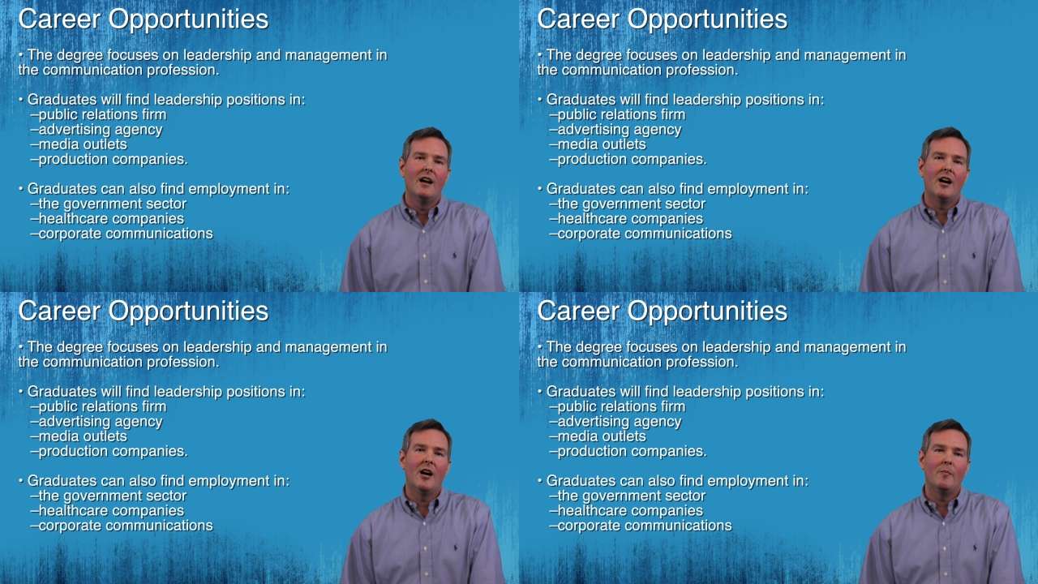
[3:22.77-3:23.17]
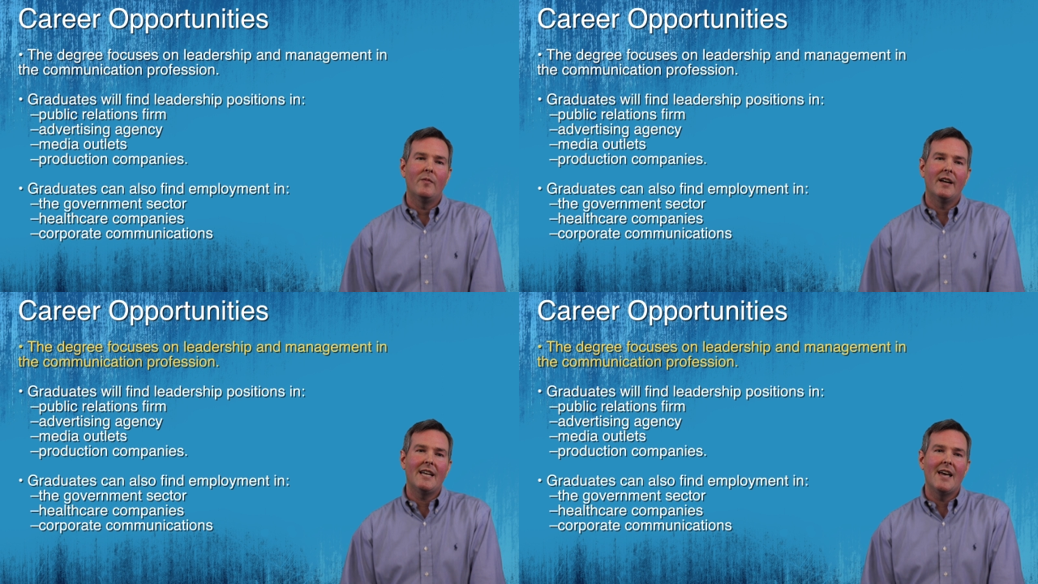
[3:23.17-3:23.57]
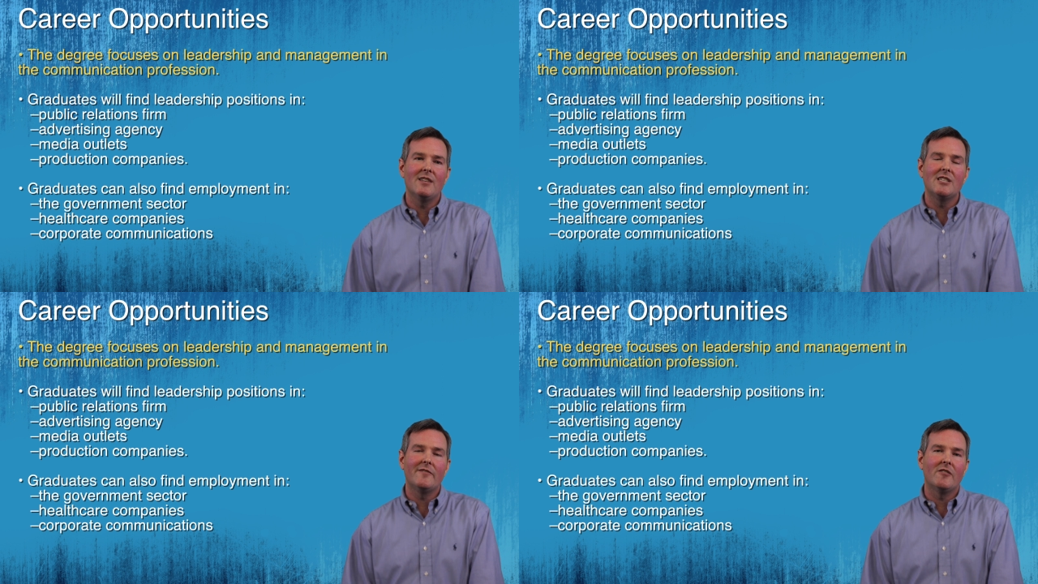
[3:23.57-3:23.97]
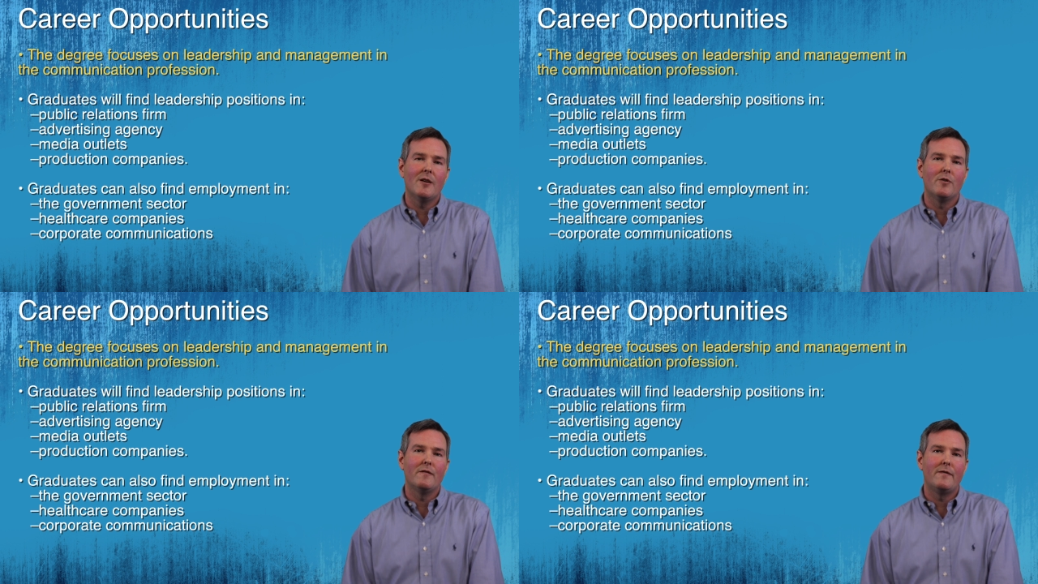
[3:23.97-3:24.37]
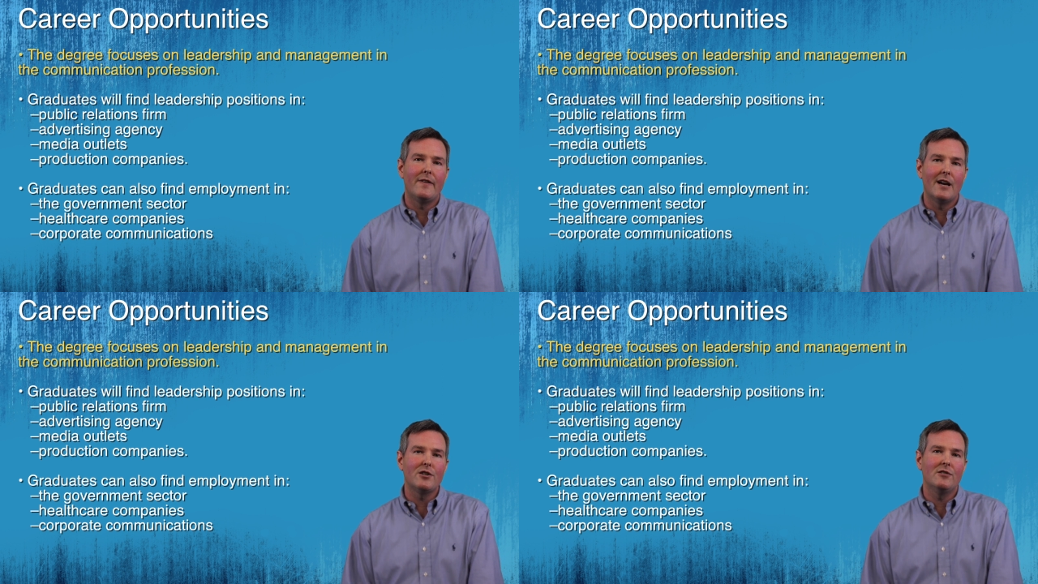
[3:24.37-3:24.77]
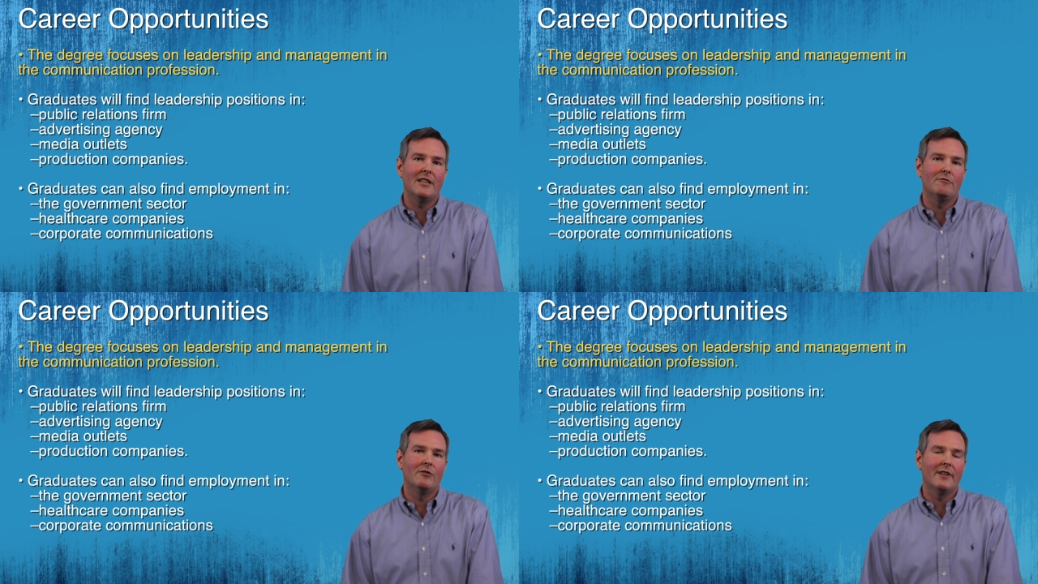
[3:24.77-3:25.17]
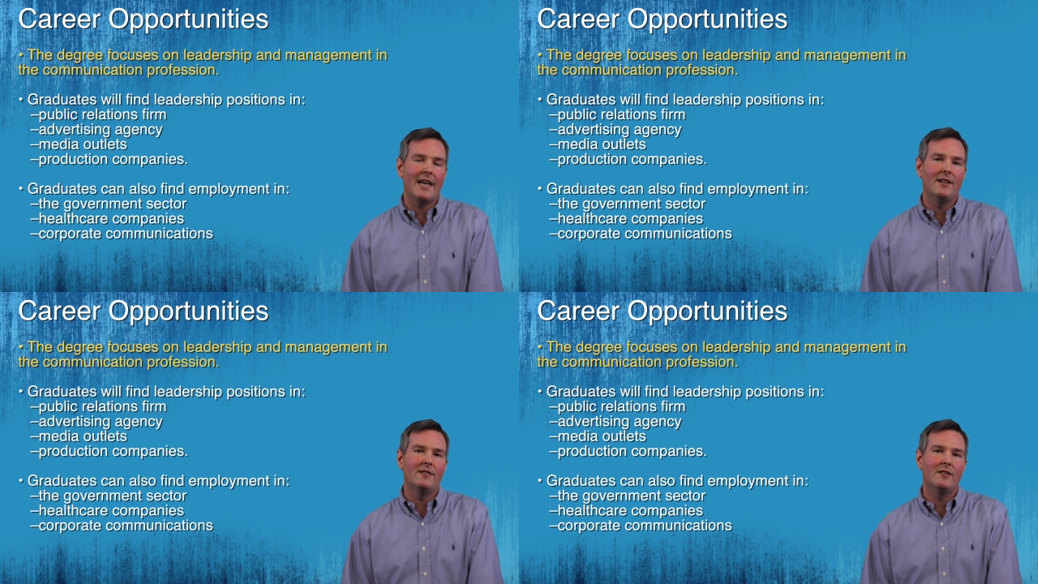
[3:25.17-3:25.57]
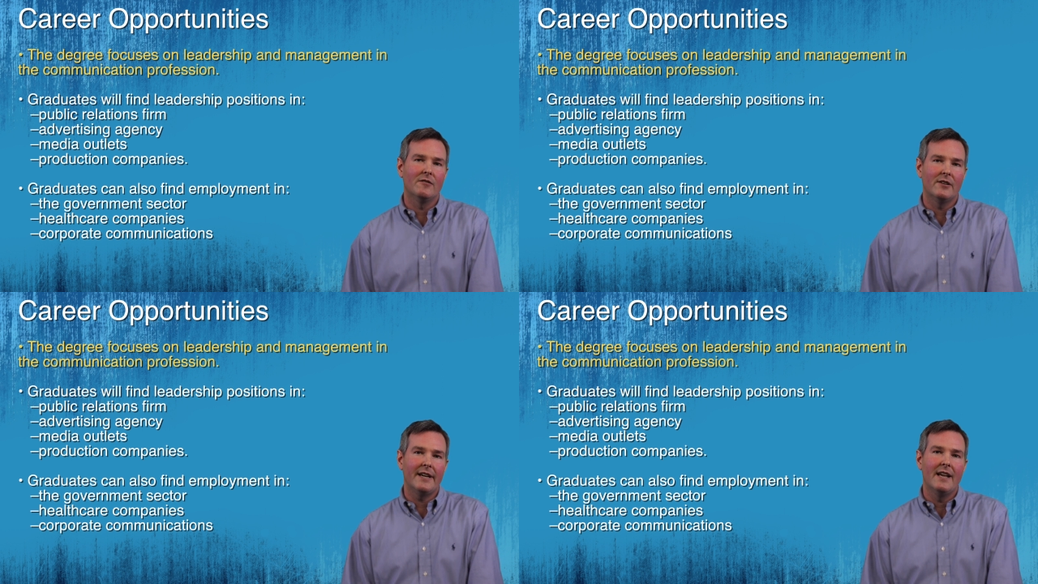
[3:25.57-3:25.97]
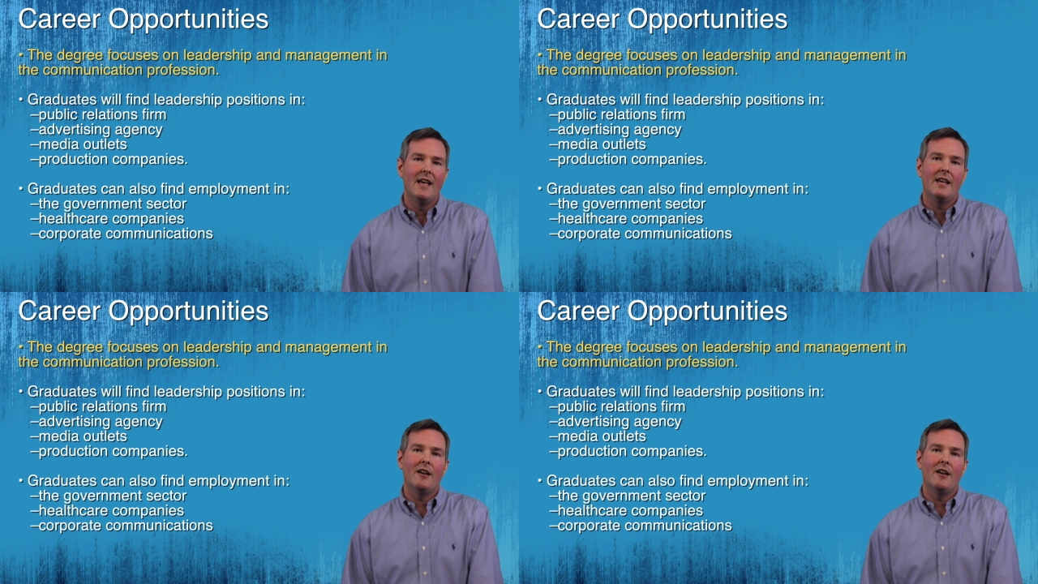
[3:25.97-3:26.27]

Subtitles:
Again, this is a very professionally related degree.